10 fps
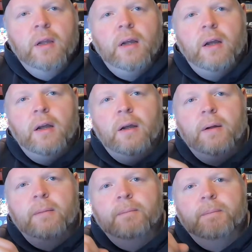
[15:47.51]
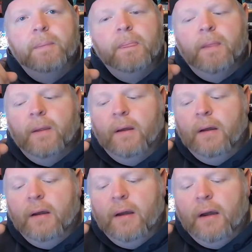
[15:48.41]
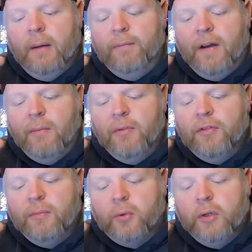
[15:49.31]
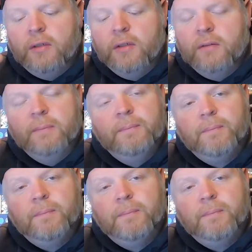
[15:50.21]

I'm fine with some criticism.